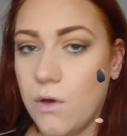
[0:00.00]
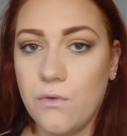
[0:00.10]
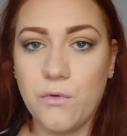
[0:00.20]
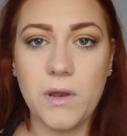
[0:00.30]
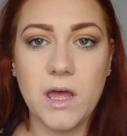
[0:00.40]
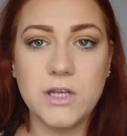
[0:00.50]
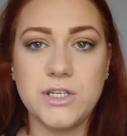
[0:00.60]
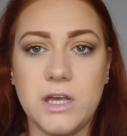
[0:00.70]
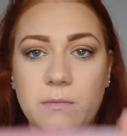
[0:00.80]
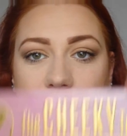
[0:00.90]
For
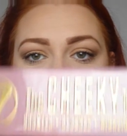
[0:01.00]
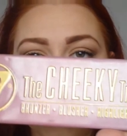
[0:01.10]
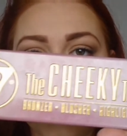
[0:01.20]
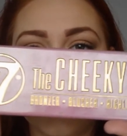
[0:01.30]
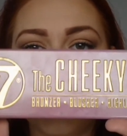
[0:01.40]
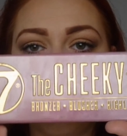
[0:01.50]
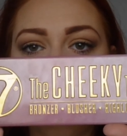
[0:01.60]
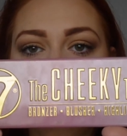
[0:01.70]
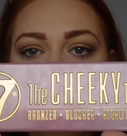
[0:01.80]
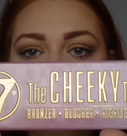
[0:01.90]
blush, I'm using this
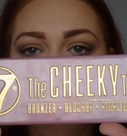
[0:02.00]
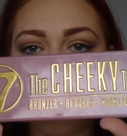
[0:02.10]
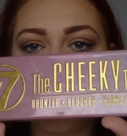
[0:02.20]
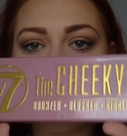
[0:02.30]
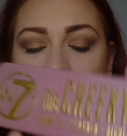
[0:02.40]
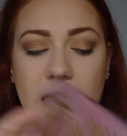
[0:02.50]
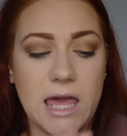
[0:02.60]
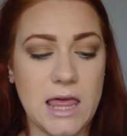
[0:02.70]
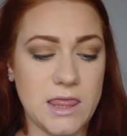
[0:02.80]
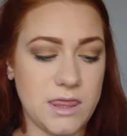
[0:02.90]
palette, which is the
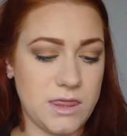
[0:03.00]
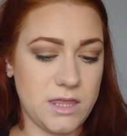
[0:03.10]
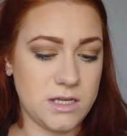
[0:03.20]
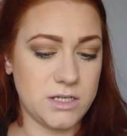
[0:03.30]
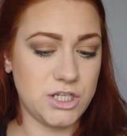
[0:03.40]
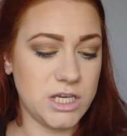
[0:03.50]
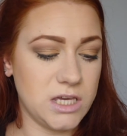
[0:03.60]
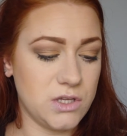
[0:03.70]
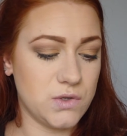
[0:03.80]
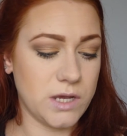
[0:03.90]

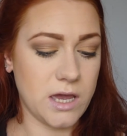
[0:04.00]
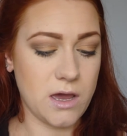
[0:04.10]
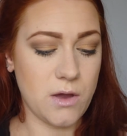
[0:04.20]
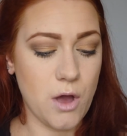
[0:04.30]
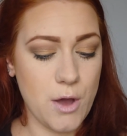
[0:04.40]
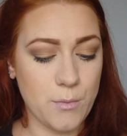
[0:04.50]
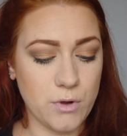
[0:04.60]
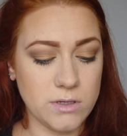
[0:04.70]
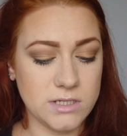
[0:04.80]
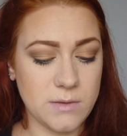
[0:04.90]
Cheeky Trio
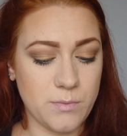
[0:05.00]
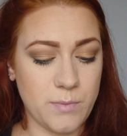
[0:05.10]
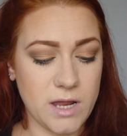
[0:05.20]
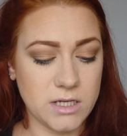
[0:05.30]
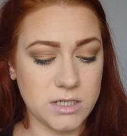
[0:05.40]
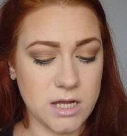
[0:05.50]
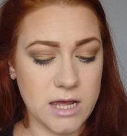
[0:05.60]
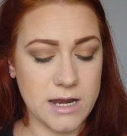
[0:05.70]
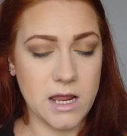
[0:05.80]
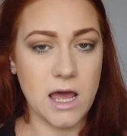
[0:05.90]
Bronzer,
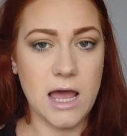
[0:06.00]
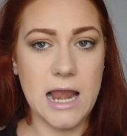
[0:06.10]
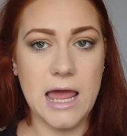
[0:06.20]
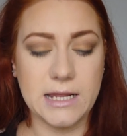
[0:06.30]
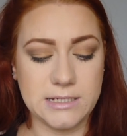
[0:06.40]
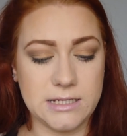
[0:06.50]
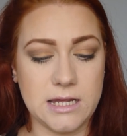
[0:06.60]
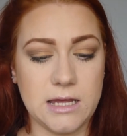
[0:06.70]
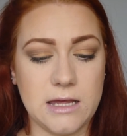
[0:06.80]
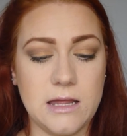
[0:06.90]
Blusher and
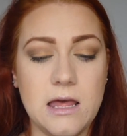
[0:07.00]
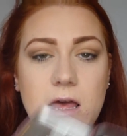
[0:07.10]
Highlighter.